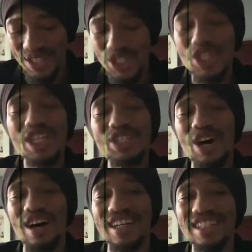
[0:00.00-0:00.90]
She
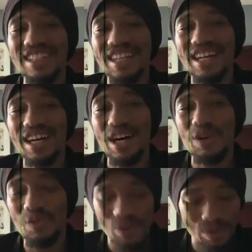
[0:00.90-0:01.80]
taught
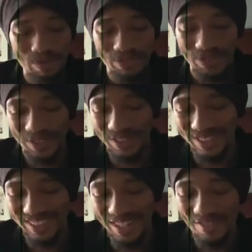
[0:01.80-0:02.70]
a
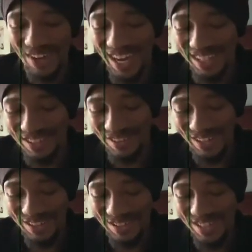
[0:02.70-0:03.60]
roomful of eighth
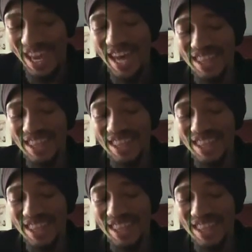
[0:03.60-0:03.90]
graders